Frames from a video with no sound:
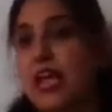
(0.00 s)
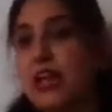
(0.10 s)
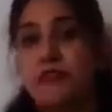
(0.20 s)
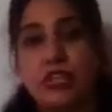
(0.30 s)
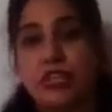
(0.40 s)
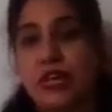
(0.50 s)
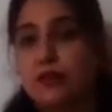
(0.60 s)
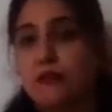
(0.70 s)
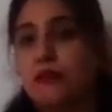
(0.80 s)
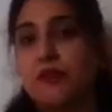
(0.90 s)
every
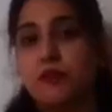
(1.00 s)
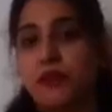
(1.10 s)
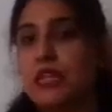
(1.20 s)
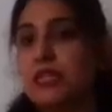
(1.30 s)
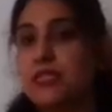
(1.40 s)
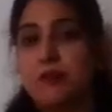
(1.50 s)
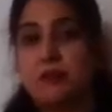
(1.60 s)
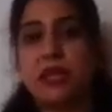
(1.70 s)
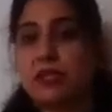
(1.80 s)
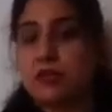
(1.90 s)
time if you feel
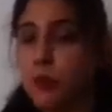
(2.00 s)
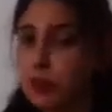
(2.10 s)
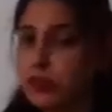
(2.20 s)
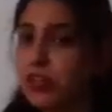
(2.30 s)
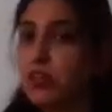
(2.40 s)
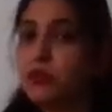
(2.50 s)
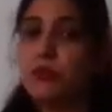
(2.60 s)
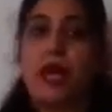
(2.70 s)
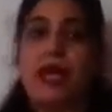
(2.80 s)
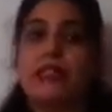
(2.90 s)
something is bothering
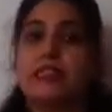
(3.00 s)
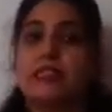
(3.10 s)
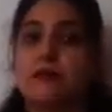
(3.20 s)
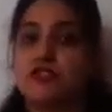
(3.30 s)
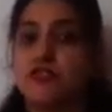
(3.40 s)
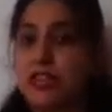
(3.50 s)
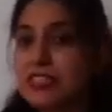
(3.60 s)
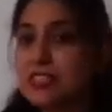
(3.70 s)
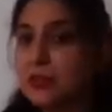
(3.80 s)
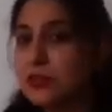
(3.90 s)
you and some
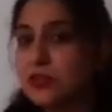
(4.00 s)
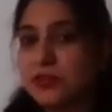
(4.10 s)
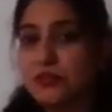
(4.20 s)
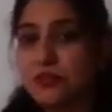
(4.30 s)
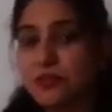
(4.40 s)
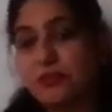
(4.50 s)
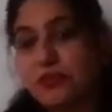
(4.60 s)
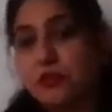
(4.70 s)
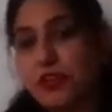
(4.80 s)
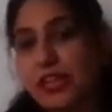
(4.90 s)
stress if
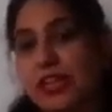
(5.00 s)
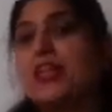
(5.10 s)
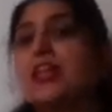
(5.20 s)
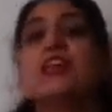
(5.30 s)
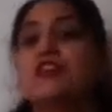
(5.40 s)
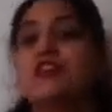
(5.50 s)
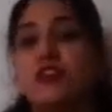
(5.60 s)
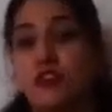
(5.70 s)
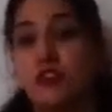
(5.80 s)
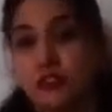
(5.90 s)
you feel,
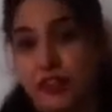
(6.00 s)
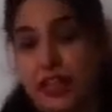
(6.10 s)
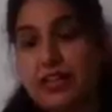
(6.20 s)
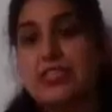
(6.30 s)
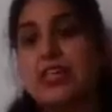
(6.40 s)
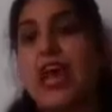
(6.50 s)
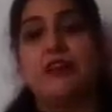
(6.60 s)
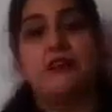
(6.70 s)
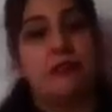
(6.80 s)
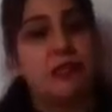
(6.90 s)
talk to your friend
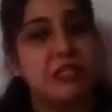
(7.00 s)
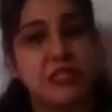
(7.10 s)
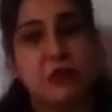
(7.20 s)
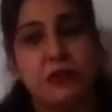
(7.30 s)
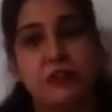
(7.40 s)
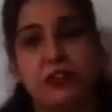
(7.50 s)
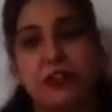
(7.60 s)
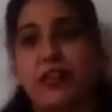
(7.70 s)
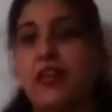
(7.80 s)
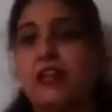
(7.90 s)
and voice it out
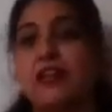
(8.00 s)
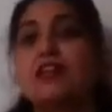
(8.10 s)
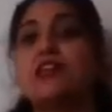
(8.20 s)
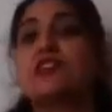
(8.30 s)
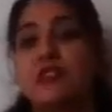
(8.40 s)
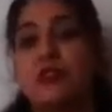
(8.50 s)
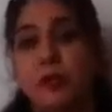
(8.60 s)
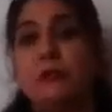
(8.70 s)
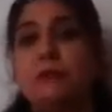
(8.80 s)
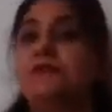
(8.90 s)
everything.
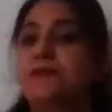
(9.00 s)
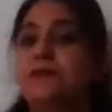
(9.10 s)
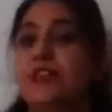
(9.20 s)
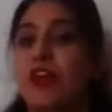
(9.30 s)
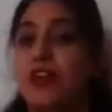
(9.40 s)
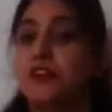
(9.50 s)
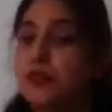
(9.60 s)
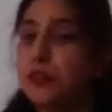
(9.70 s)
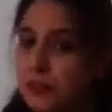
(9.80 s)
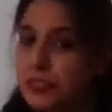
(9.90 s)
So try to
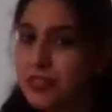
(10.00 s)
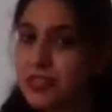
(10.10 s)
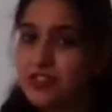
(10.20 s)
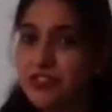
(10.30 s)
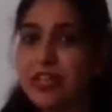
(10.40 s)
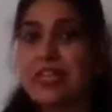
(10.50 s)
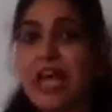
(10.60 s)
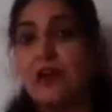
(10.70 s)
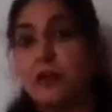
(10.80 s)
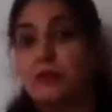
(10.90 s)
reduce your stress.
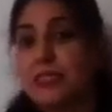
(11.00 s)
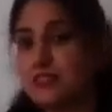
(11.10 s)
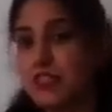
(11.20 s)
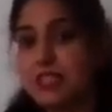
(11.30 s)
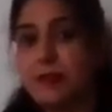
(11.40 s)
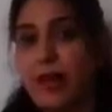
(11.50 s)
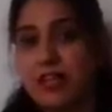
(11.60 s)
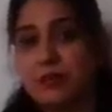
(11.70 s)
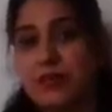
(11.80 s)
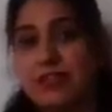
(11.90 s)
I hope the stress
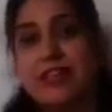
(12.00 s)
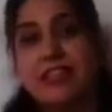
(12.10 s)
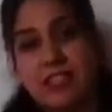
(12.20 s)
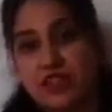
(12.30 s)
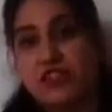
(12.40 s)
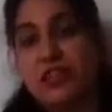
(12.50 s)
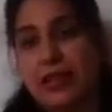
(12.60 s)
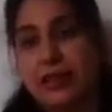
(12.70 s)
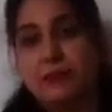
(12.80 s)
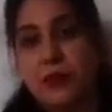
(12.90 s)
management session
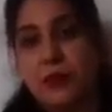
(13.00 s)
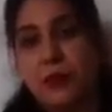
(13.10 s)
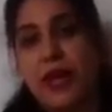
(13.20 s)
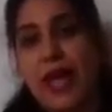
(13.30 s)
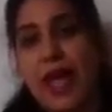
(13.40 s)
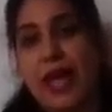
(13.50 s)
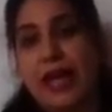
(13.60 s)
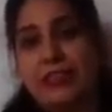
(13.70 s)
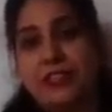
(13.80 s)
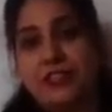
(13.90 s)
helps you,
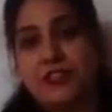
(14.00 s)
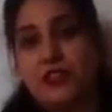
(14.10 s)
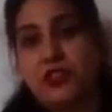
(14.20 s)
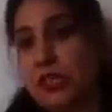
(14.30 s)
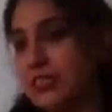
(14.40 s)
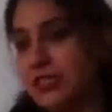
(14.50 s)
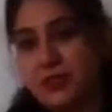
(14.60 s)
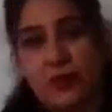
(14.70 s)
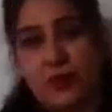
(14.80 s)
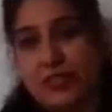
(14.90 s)
and choice
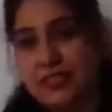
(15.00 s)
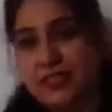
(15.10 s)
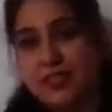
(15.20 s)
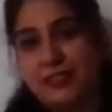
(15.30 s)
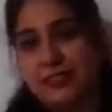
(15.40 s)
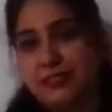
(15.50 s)
is yours.